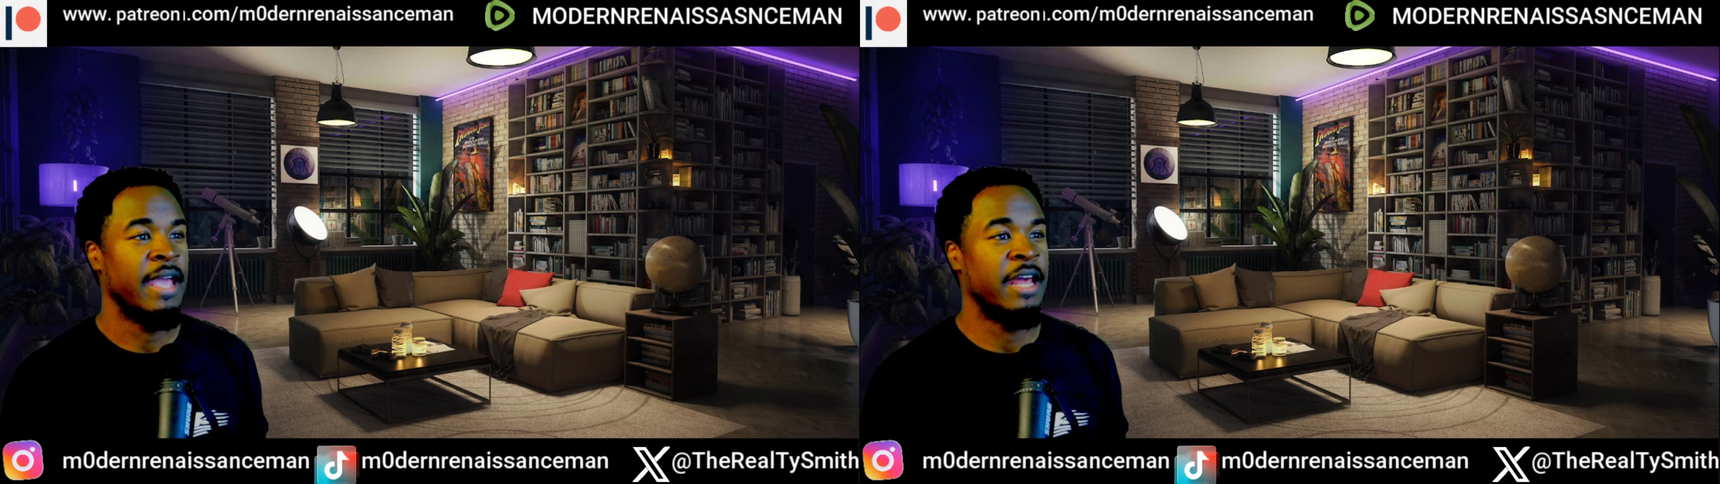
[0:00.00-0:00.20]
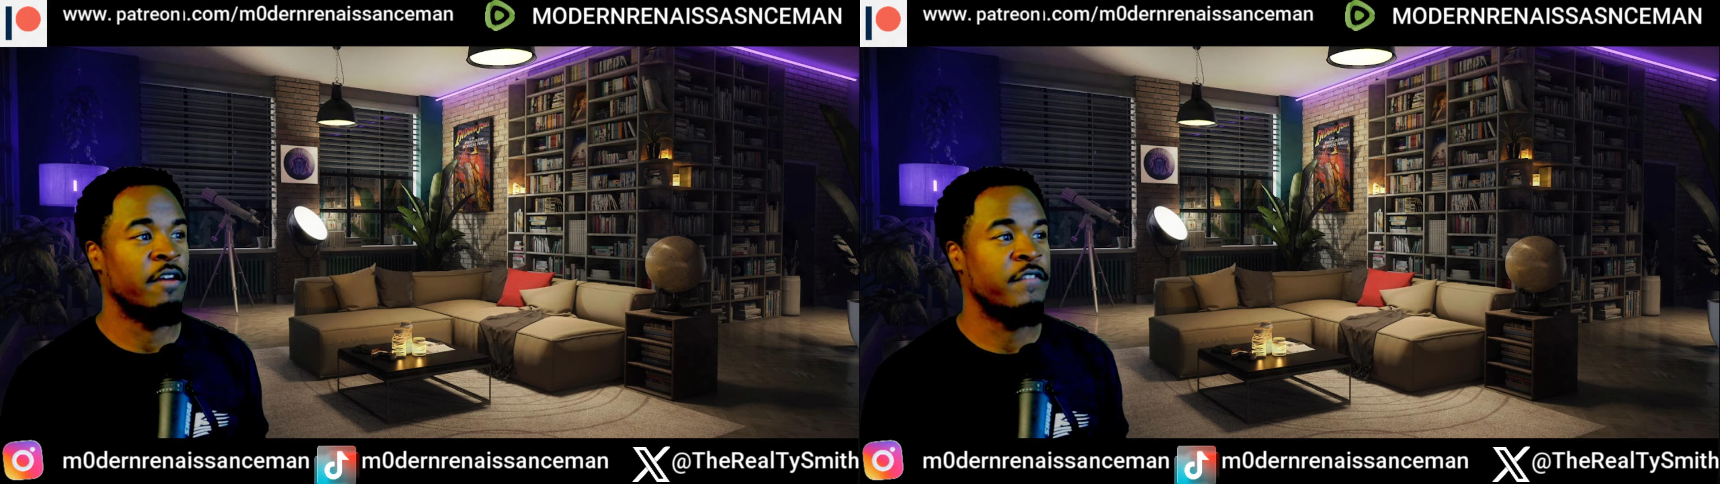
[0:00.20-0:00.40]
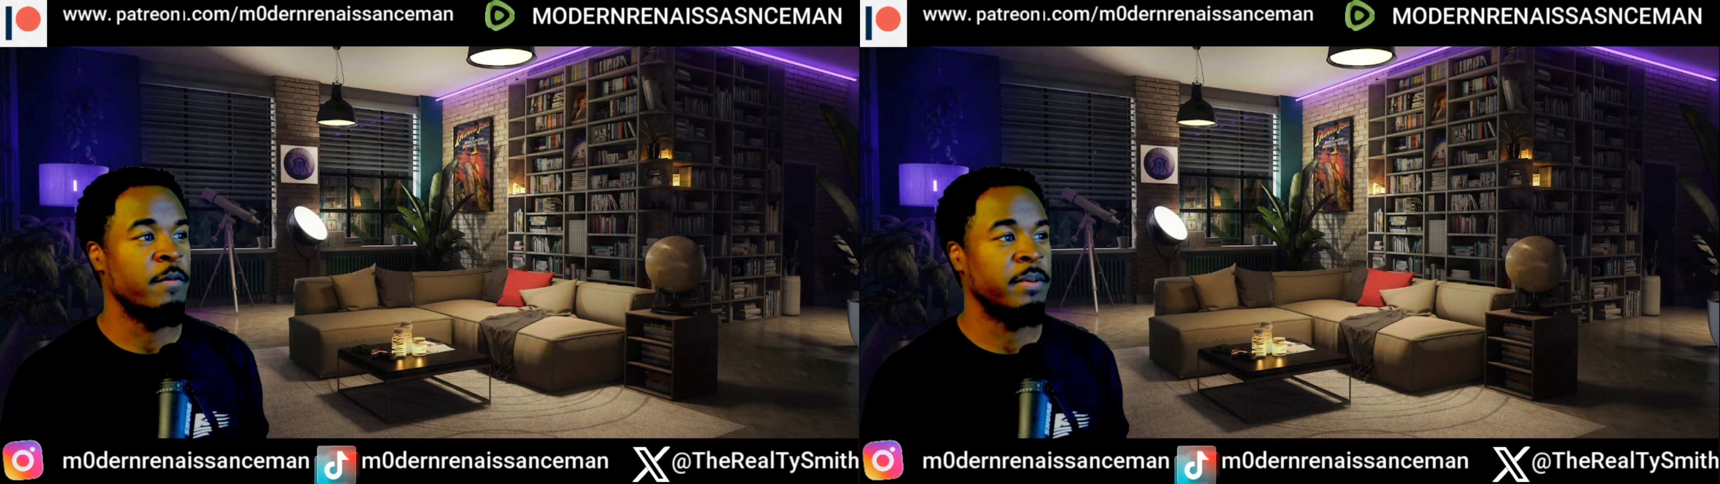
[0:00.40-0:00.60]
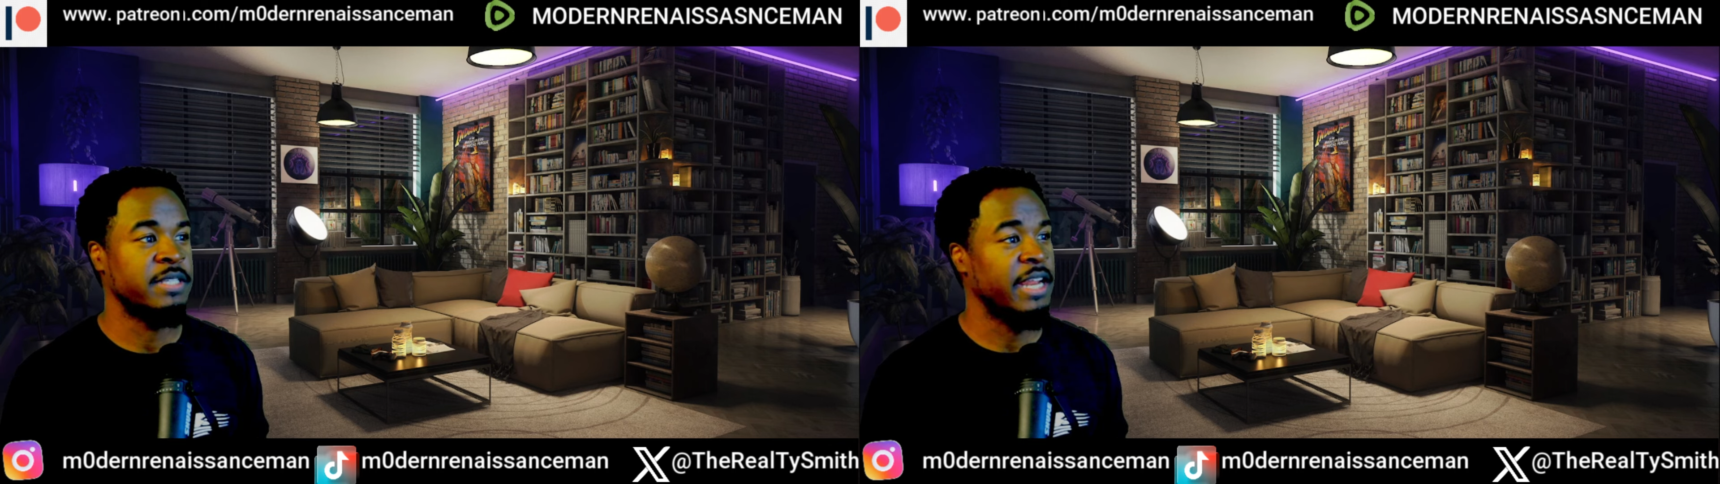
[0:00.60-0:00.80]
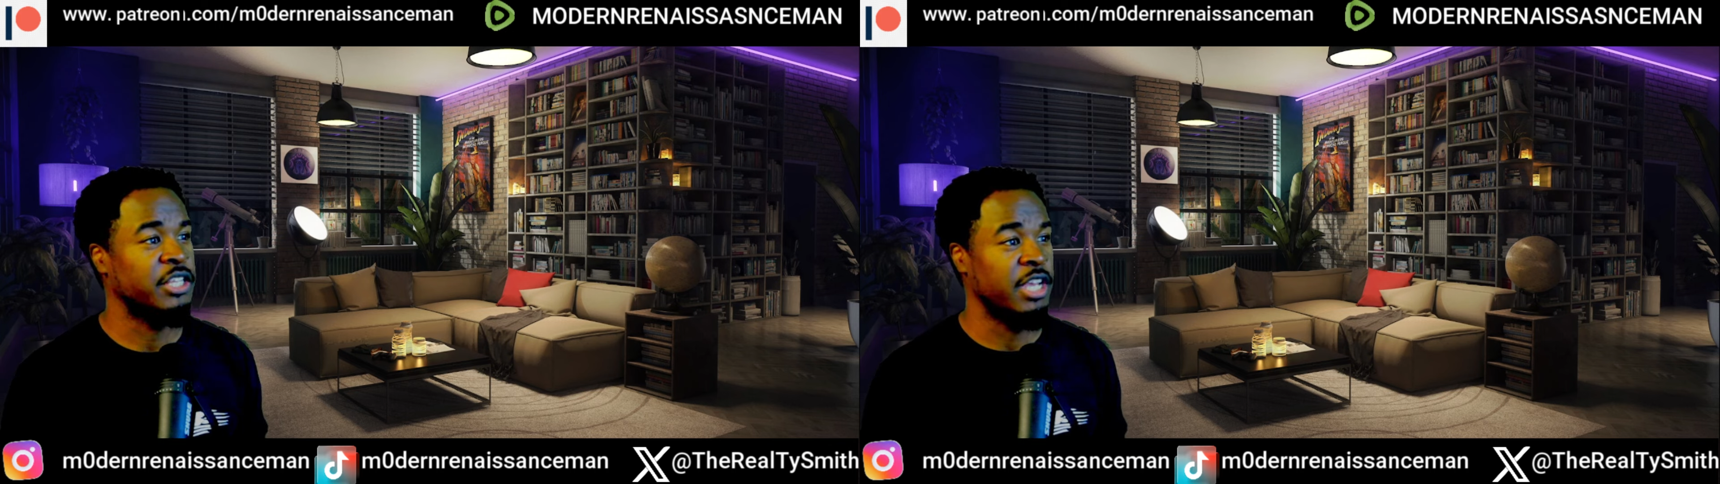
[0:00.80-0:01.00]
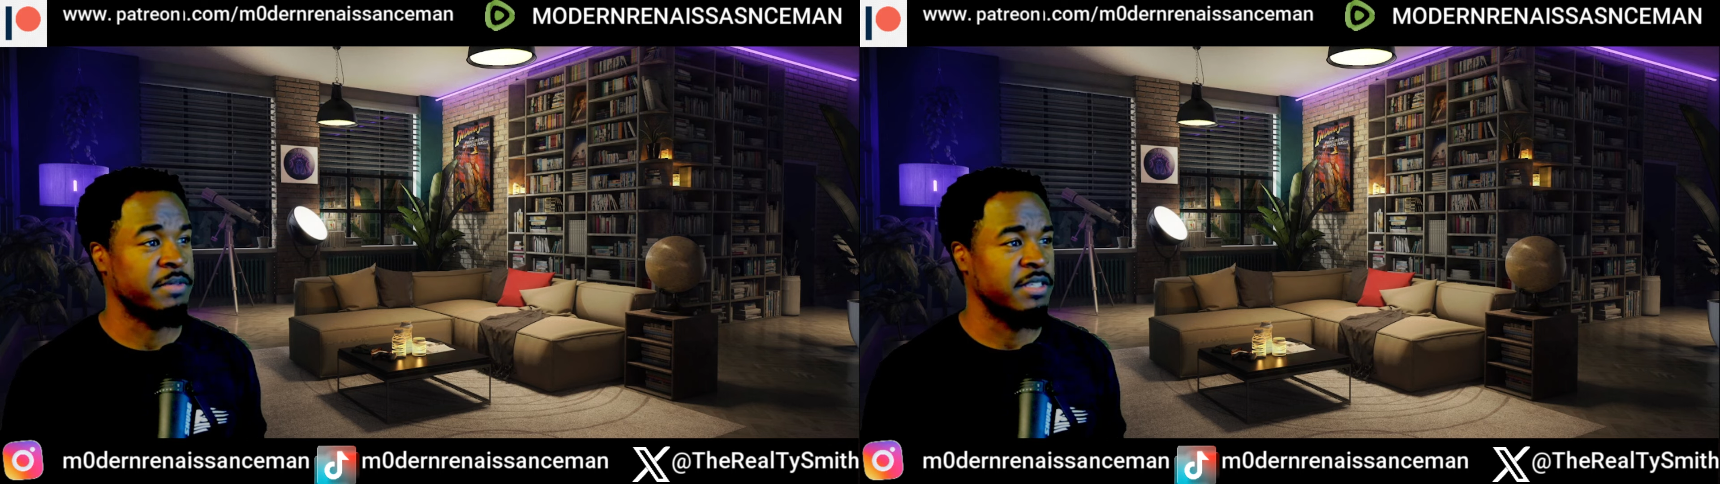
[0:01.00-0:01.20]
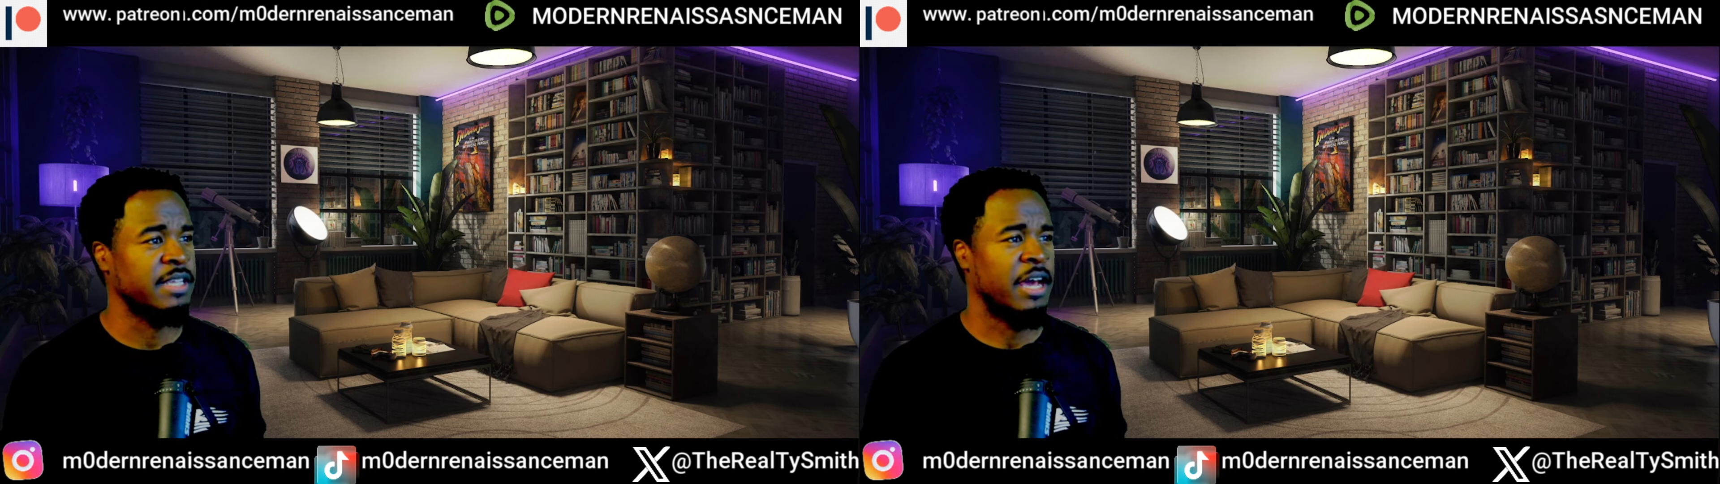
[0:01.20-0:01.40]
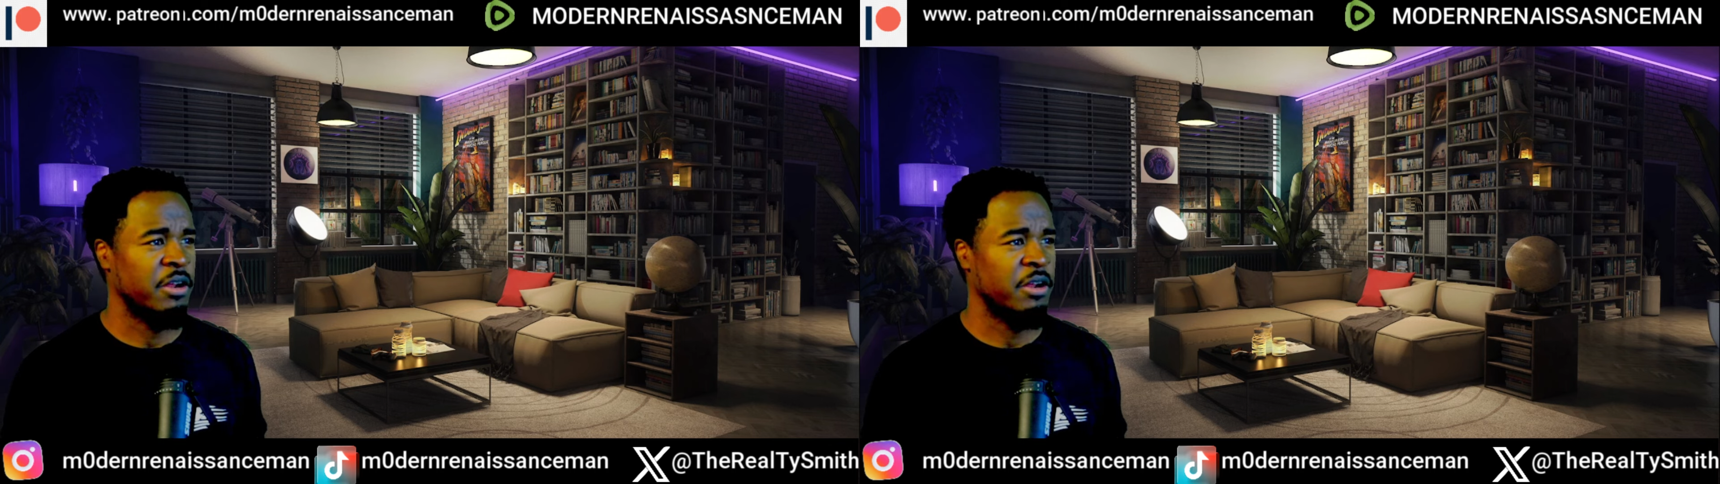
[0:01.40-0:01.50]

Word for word: and a few potato chips inside.